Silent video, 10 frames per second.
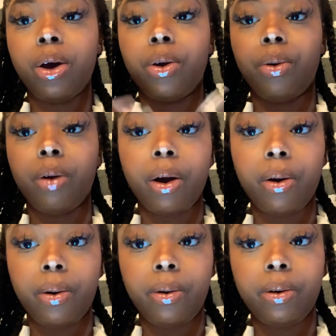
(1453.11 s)

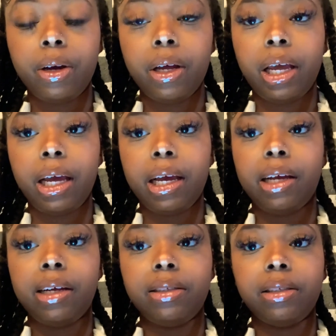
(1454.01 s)
grow
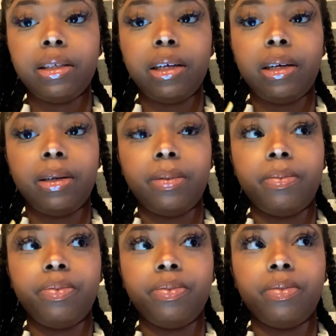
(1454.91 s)
and um,